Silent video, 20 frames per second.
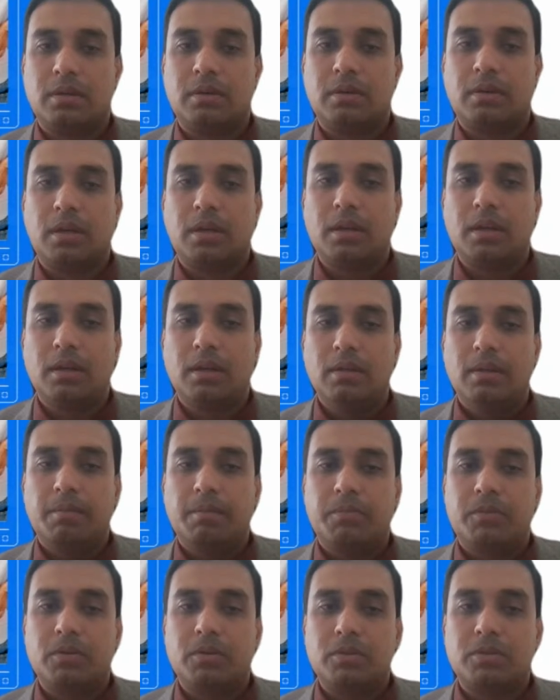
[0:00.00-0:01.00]
Okay,
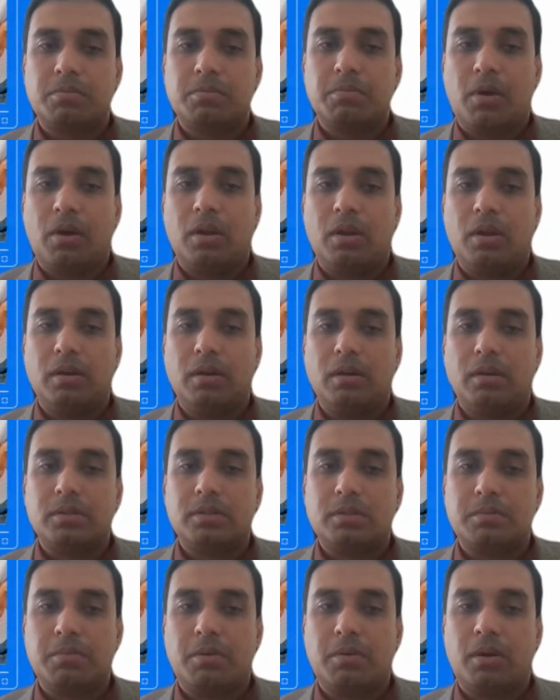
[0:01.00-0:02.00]
so
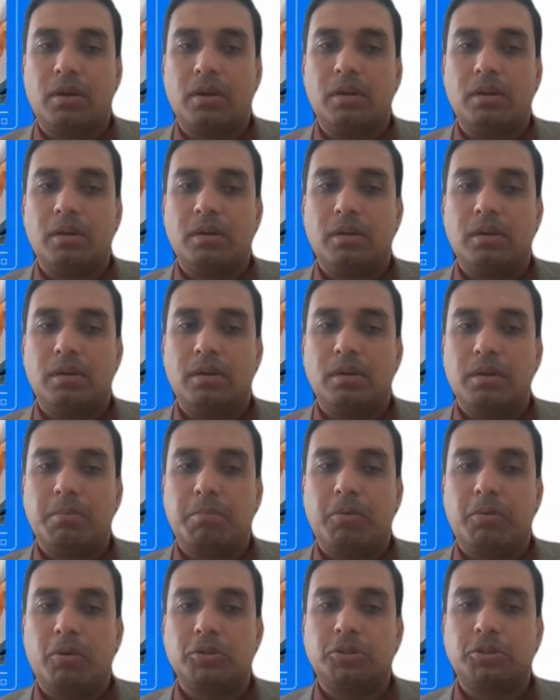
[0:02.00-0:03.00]
small
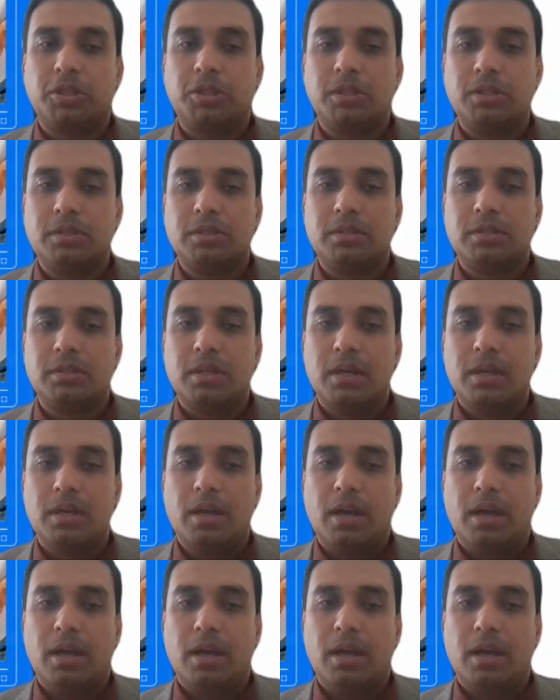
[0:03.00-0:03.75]
portions